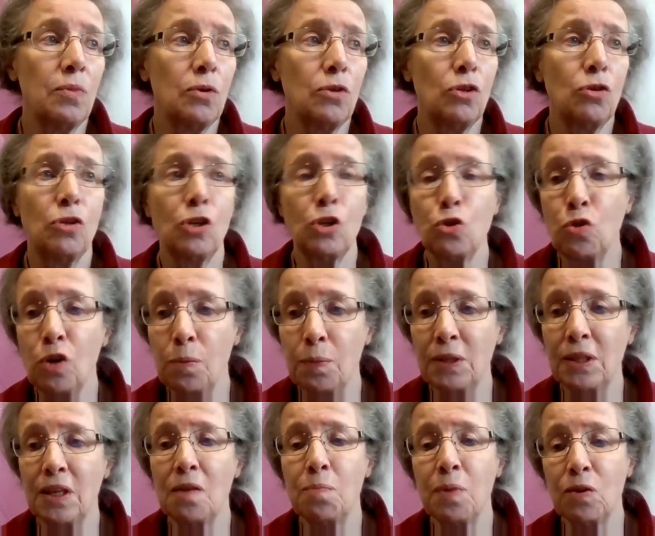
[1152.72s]
the treatment
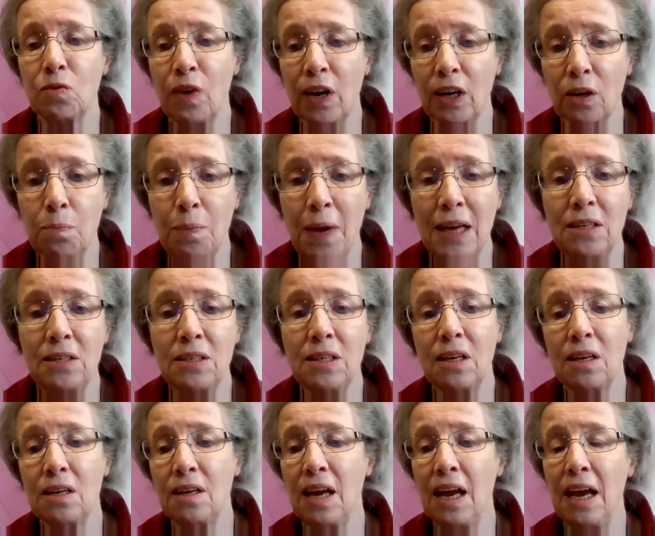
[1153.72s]
they've been
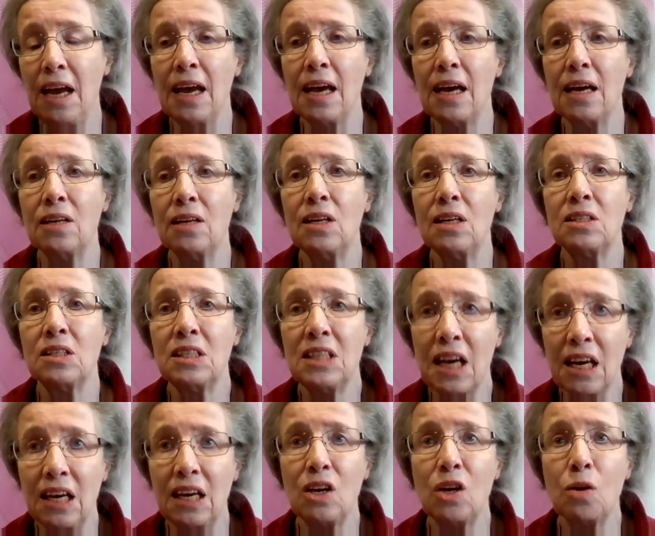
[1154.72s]
recommended, and it's done
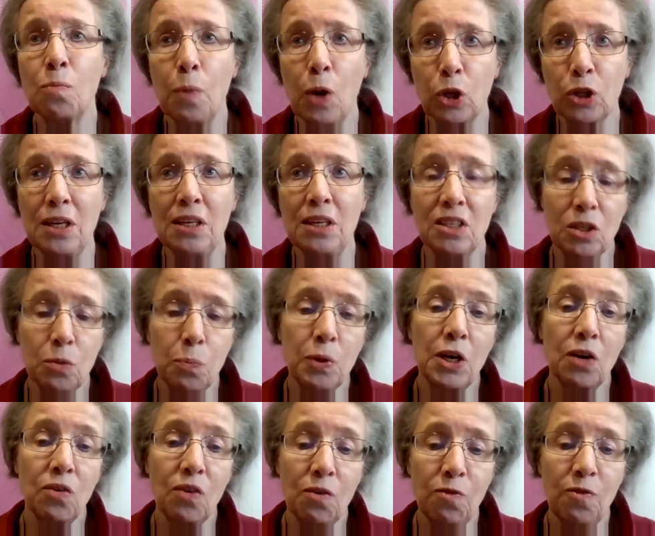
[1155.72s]
in a
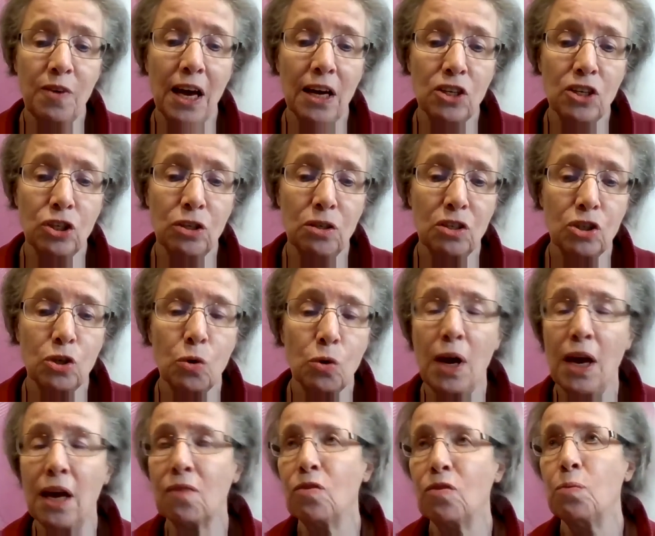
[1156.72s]
multidisciplinary fashion. So
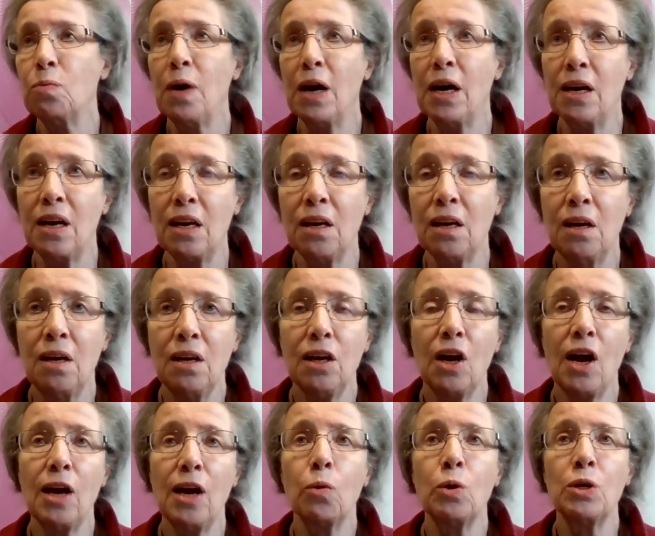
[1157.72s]
everybody, you
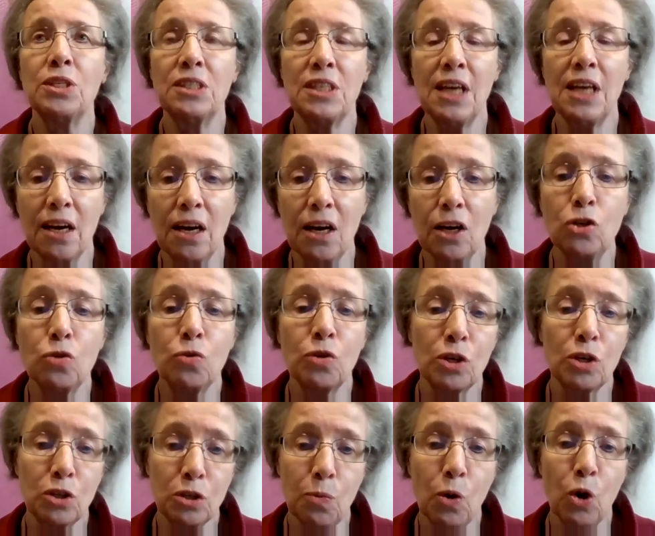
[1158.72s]
know, I always say 100
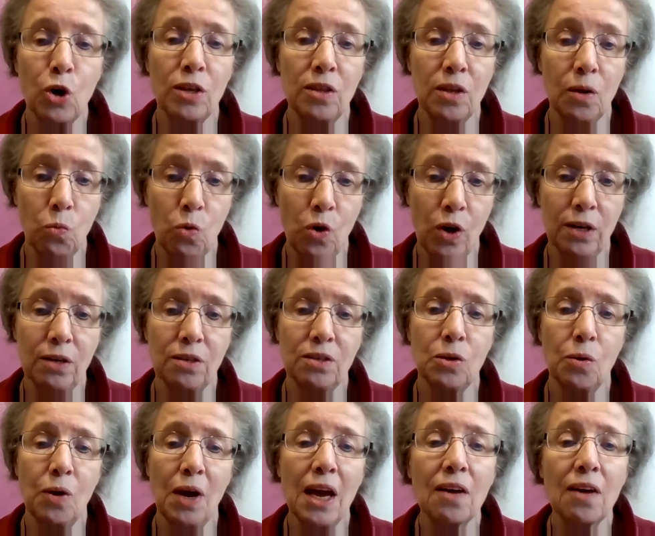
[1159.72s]
are smarter than one.
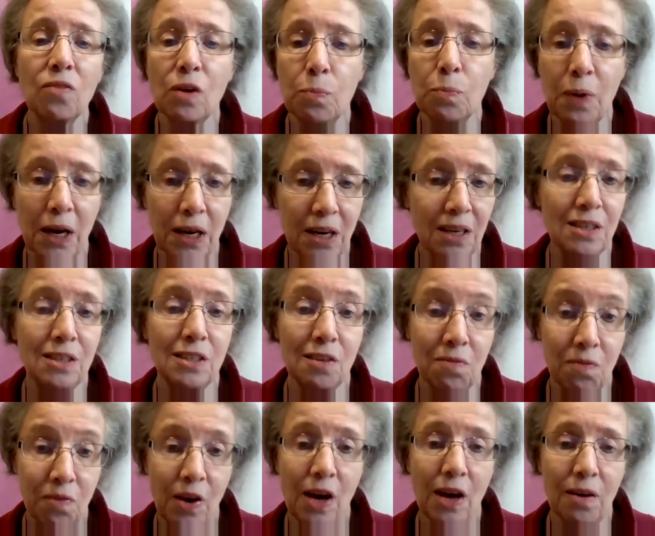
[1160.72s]
So everybody is
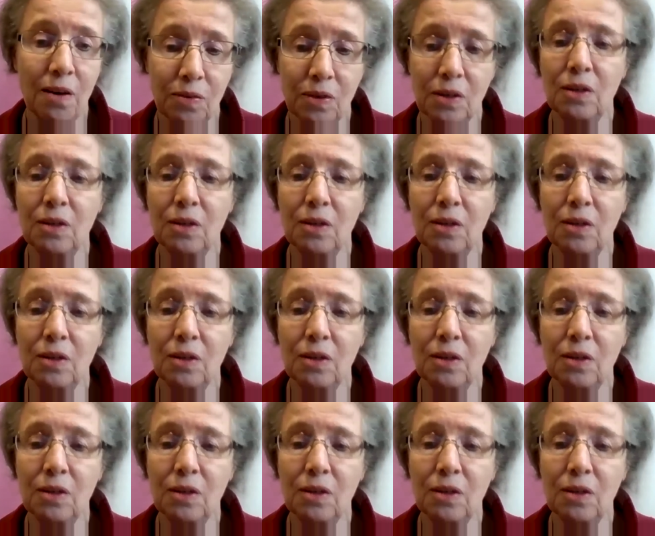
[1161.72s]
involved.